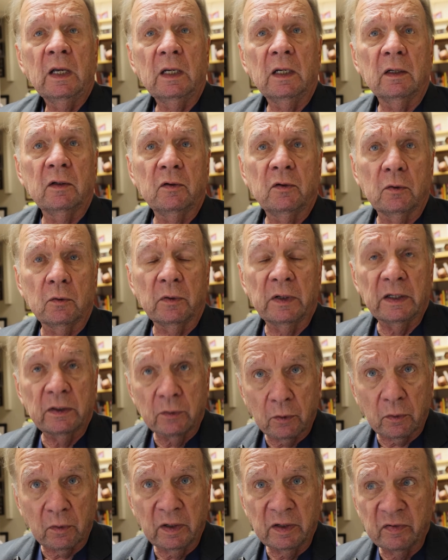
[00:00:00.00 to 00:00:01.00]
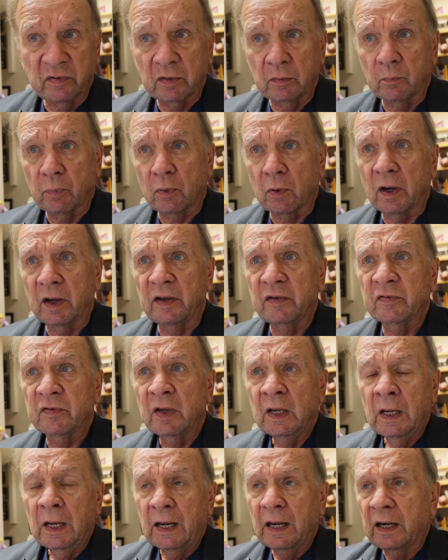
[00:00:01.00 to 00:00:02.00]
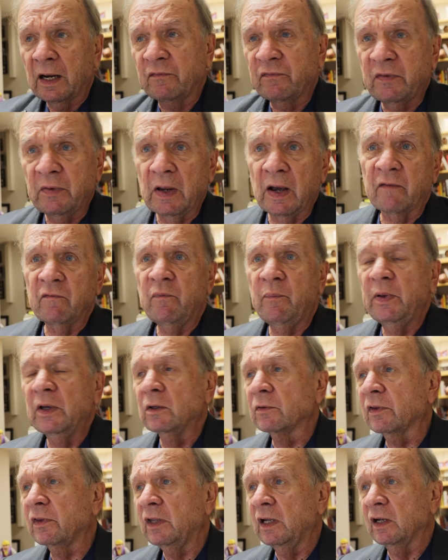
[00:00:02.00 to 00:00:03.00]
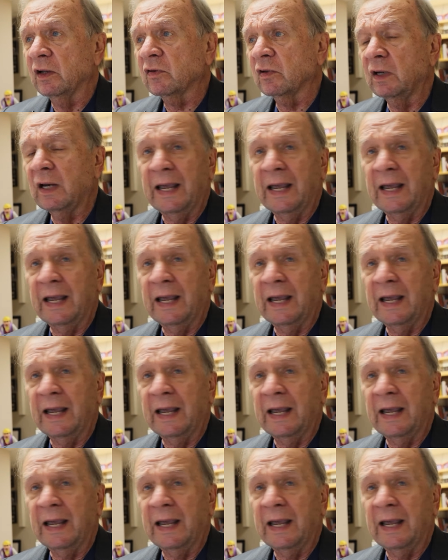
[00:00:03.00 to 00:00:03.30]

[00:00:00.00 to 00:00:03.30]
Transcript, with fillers: into increase in price. And I've, I've built this